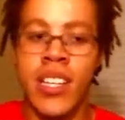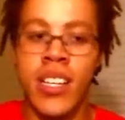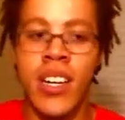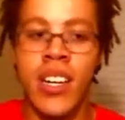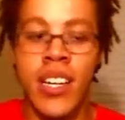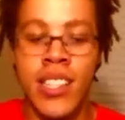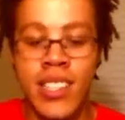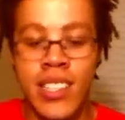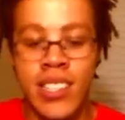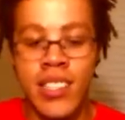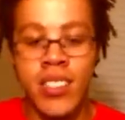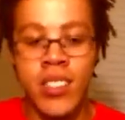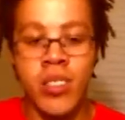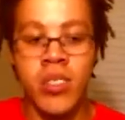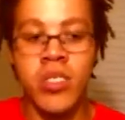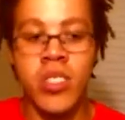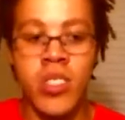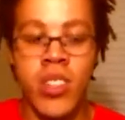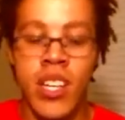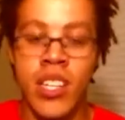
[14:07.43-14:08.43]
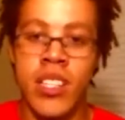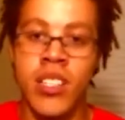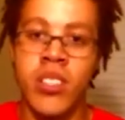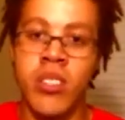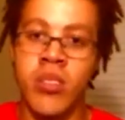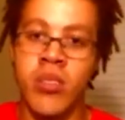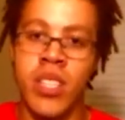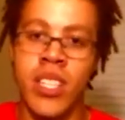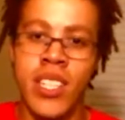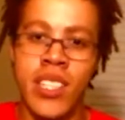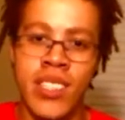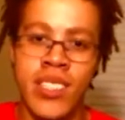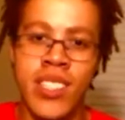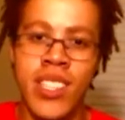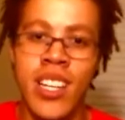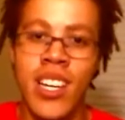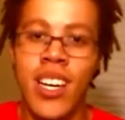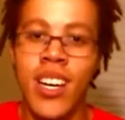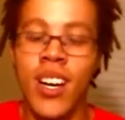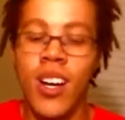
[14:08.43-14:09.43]
like, alright, this dude's trying to do
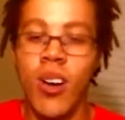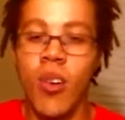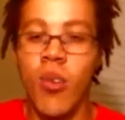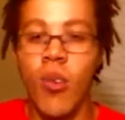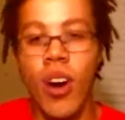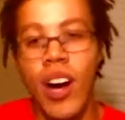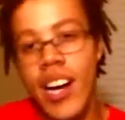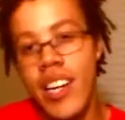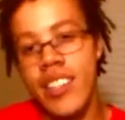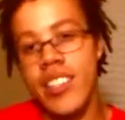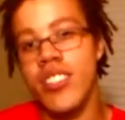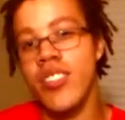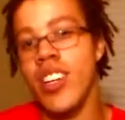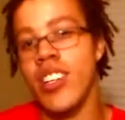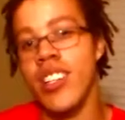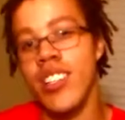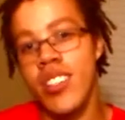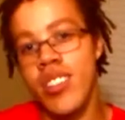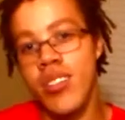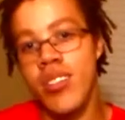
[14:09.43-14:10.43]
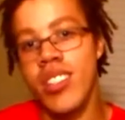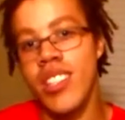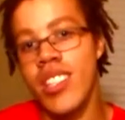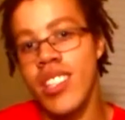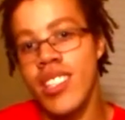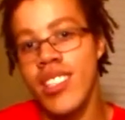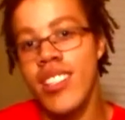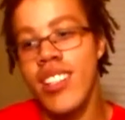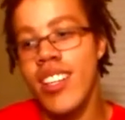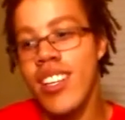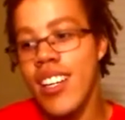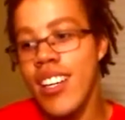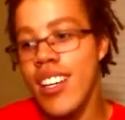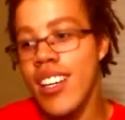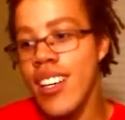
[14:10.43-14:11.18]
this. Why is he trying to do this?